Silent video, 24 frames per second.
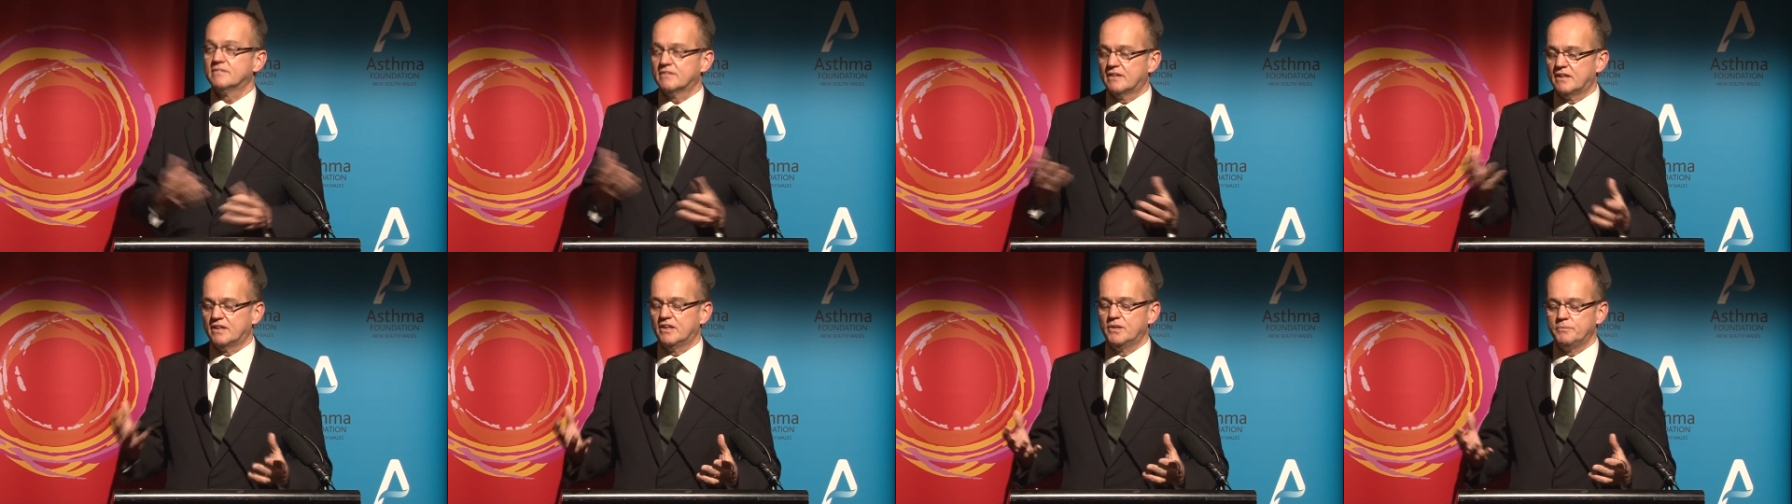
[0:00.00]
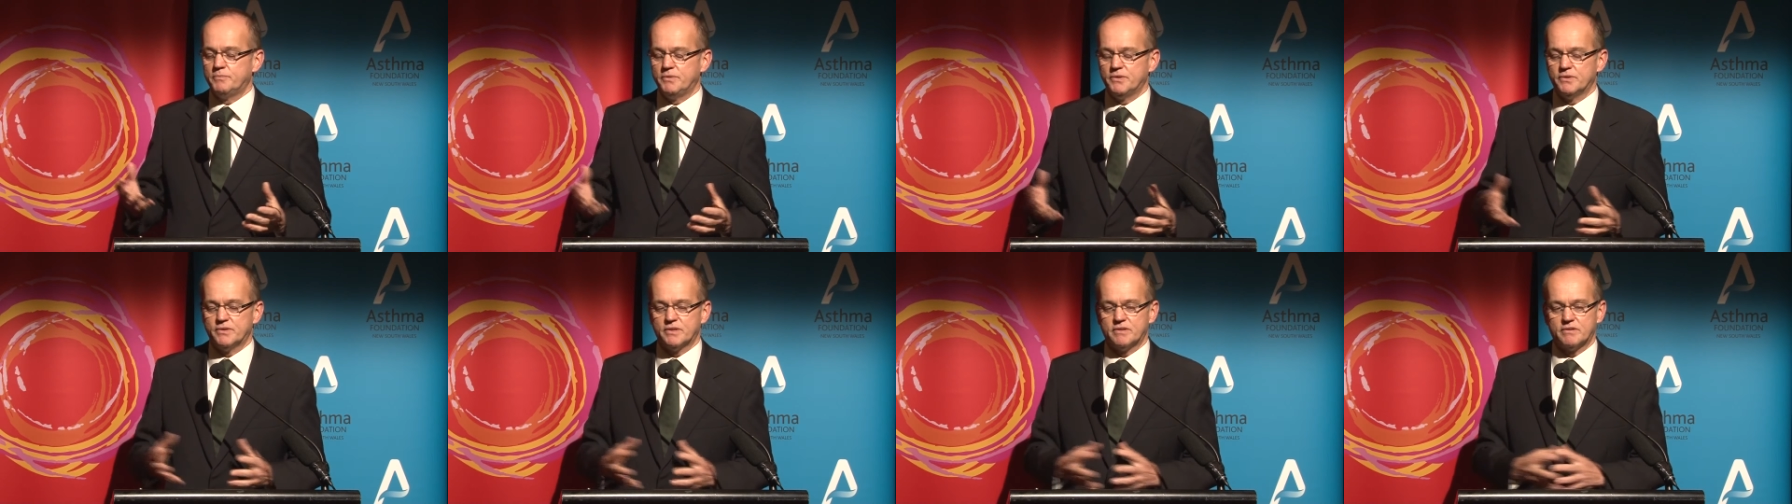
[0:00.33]
I
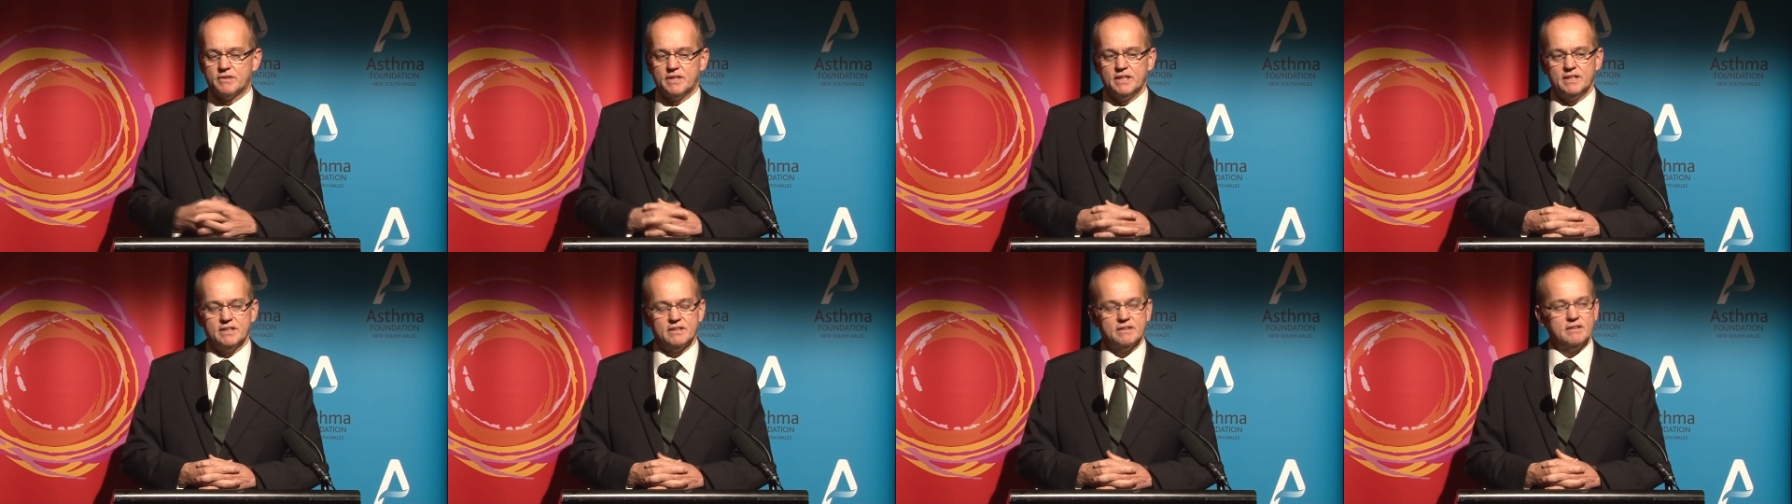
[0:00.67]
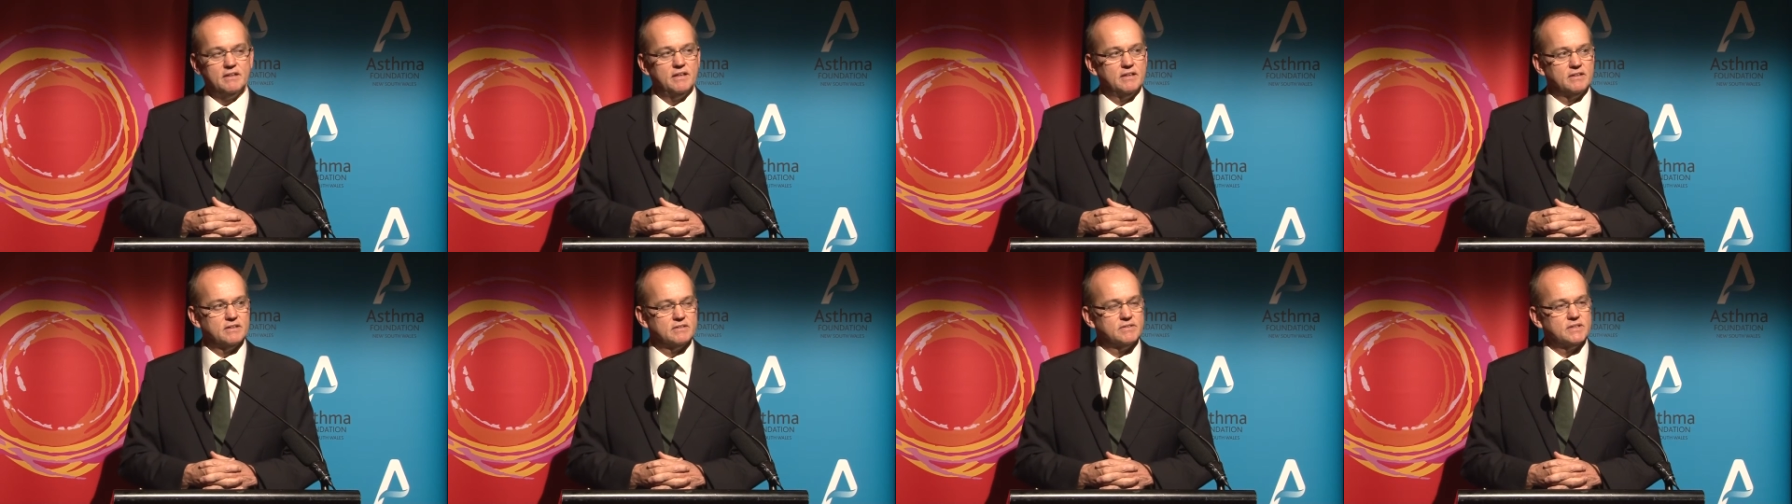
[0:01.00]
hope you agree at
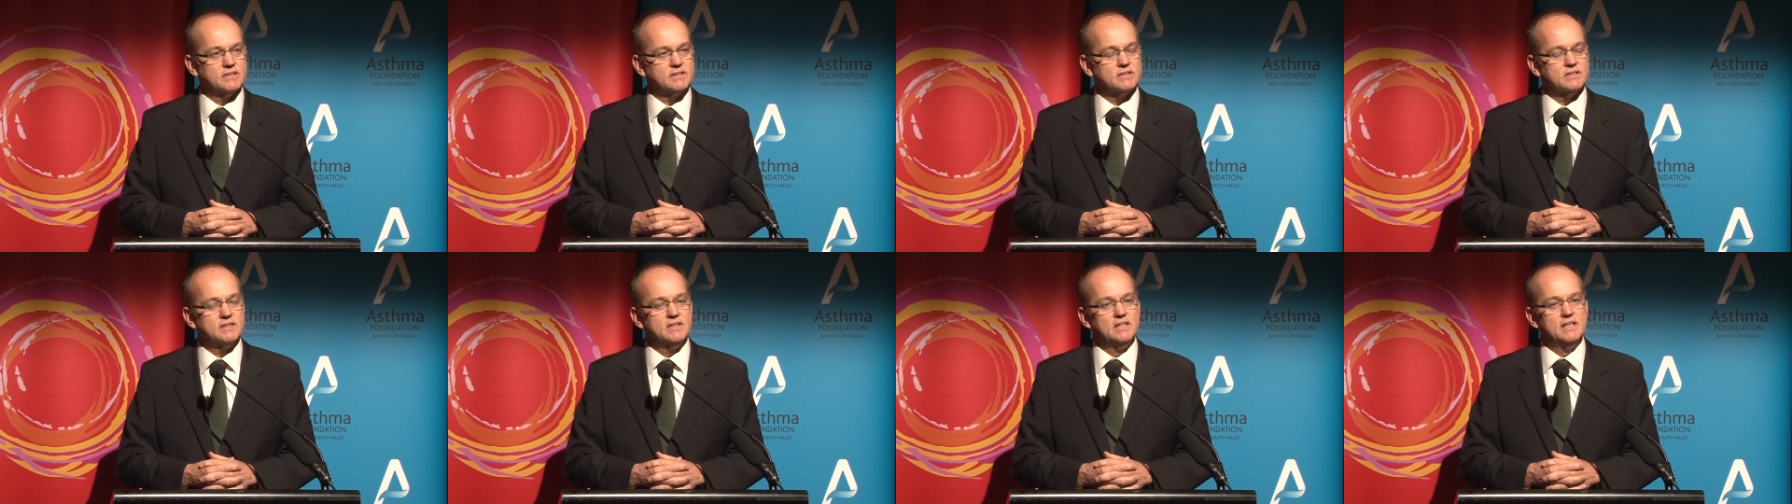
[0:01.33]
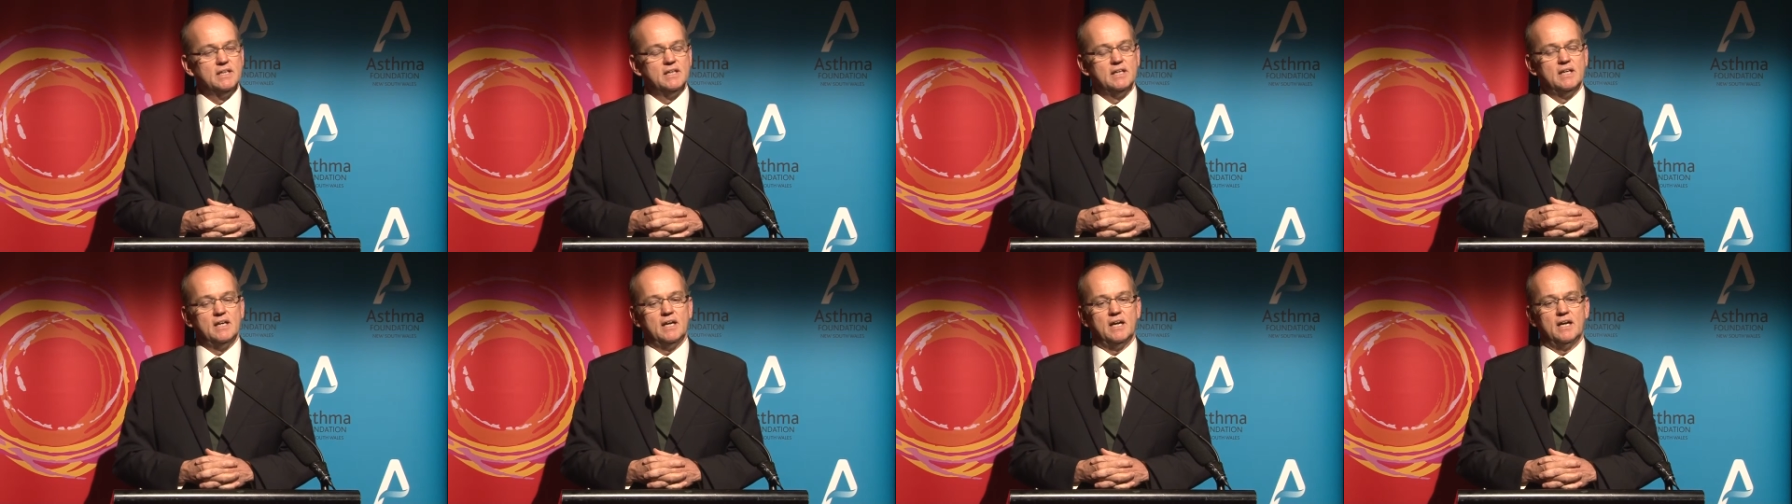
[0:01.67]
the end of it.
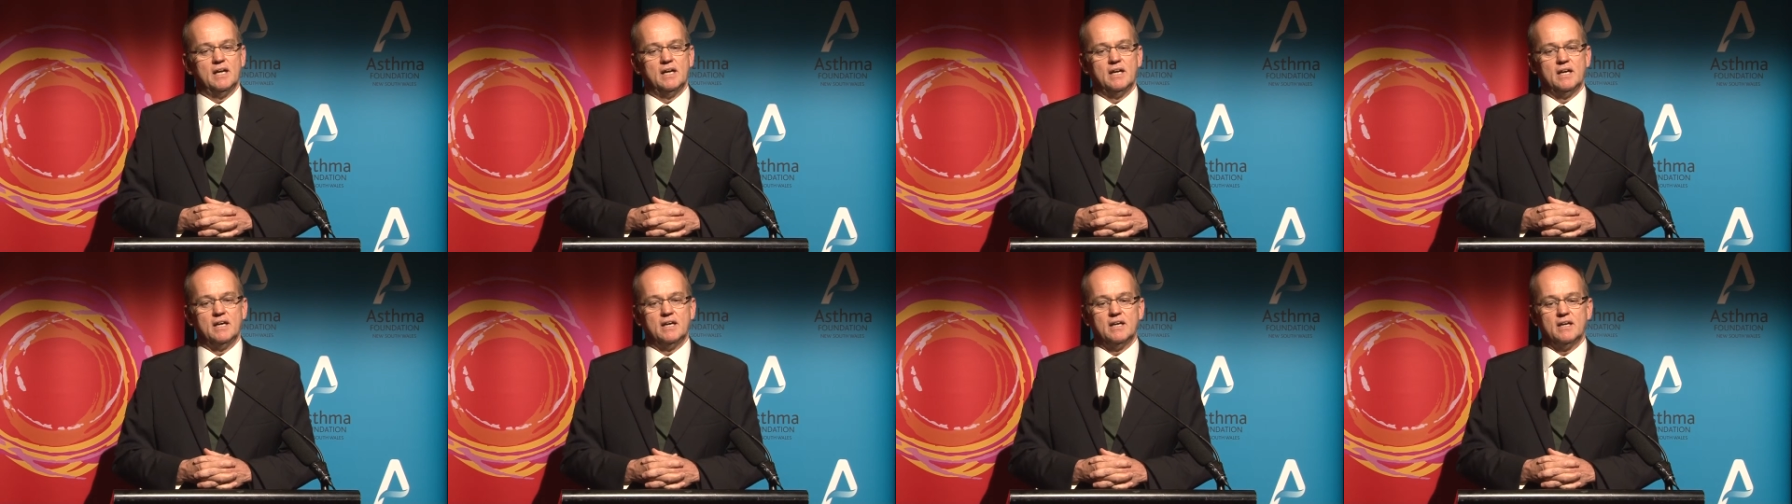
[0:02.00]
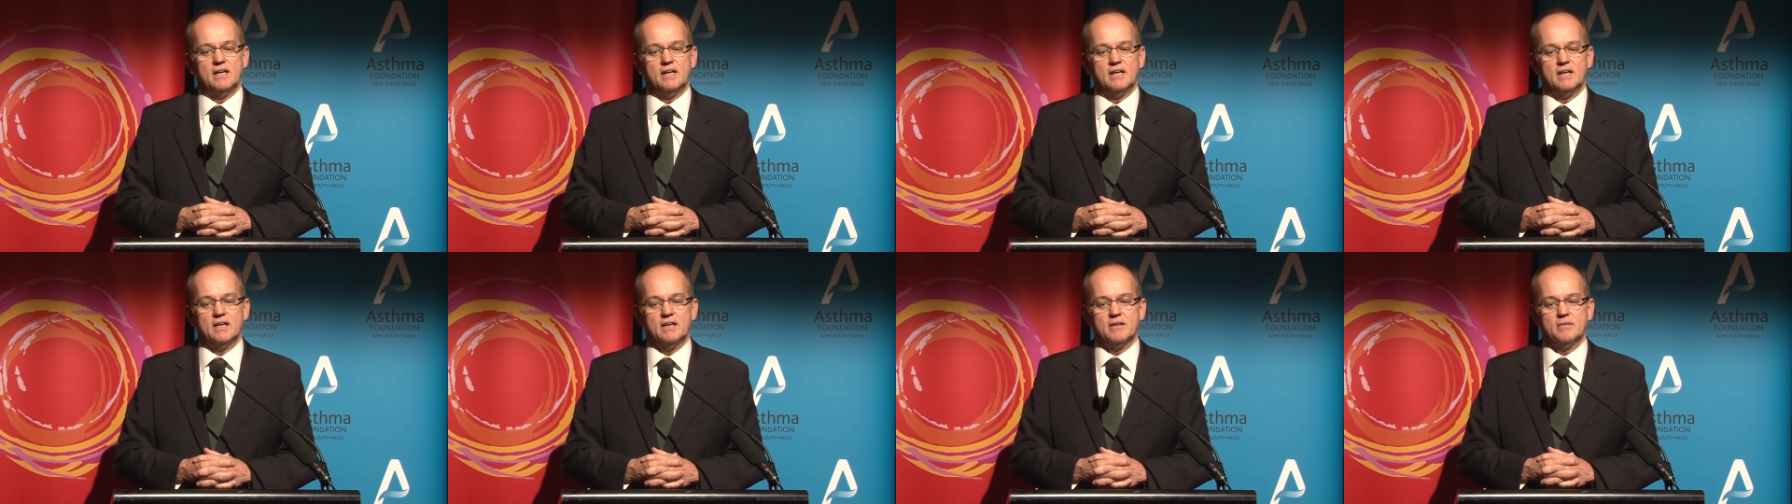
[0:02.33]
Uh,